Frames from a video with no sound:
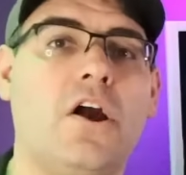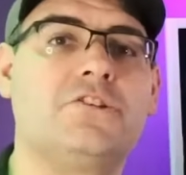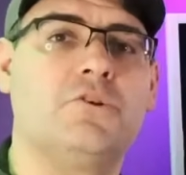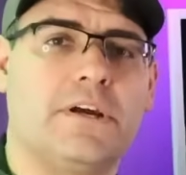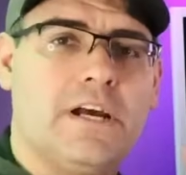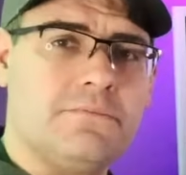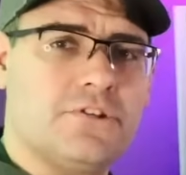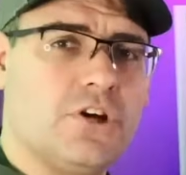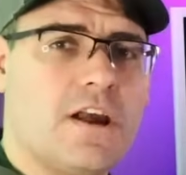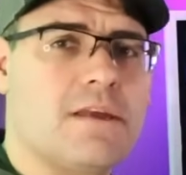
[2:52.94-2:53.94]
All right, so when it comes
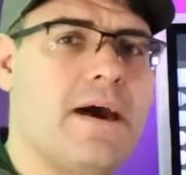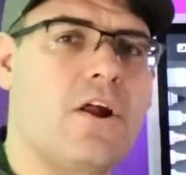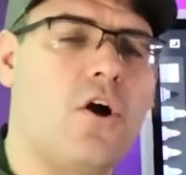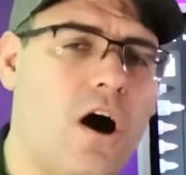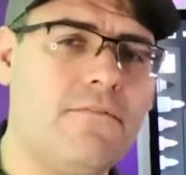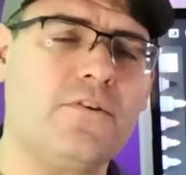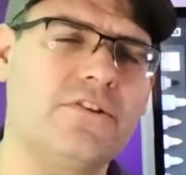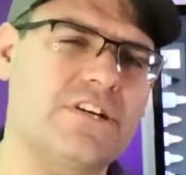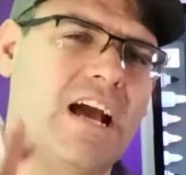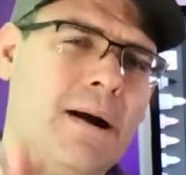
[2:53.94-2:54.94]
to talking about our offer,
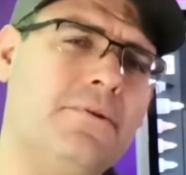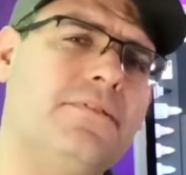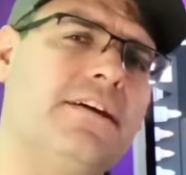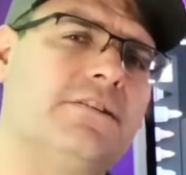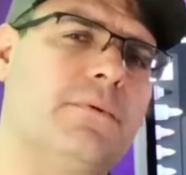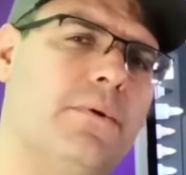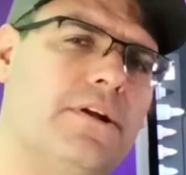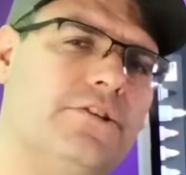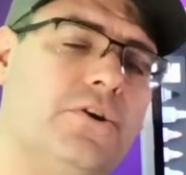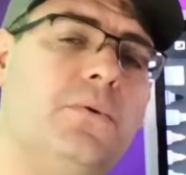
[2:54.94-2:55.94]
there's a couple things that we
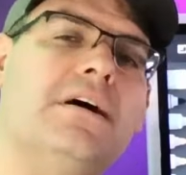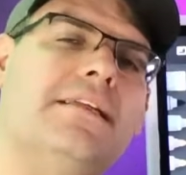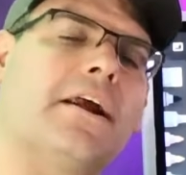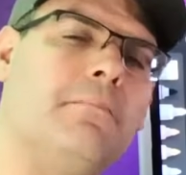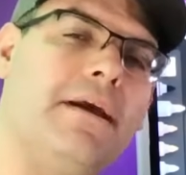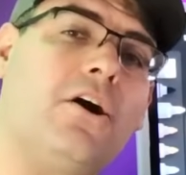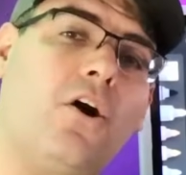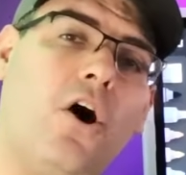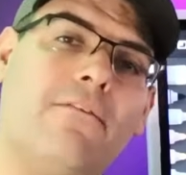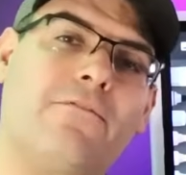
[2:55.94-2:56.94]
wanna do that are gonna make
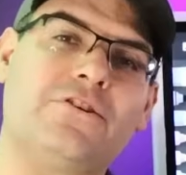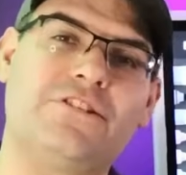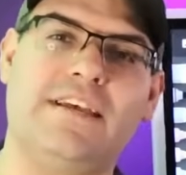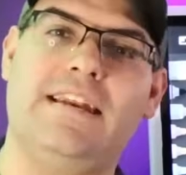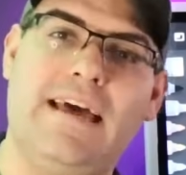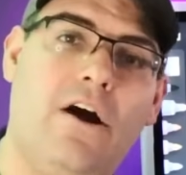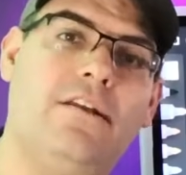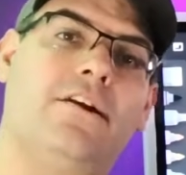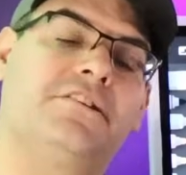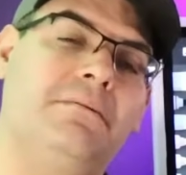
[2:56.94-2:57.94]
our offer stand out
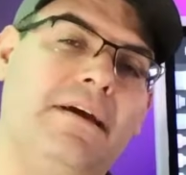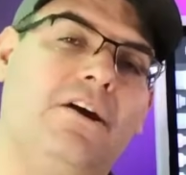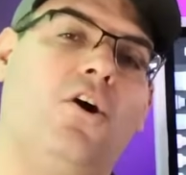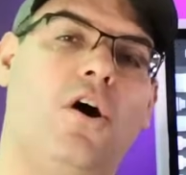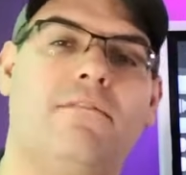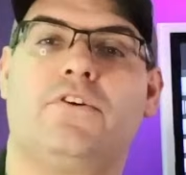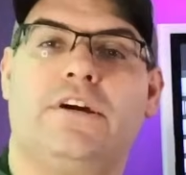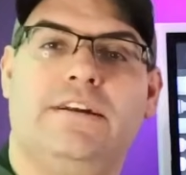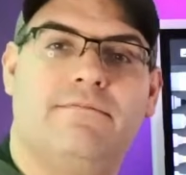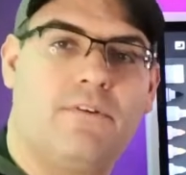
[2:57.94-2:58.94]
and that's gonna make our offer
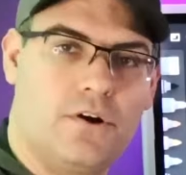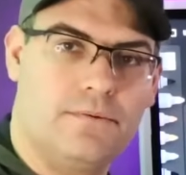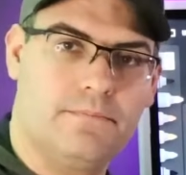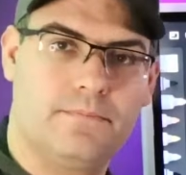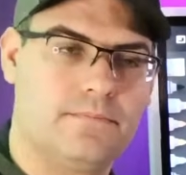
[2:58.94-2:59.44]
convert.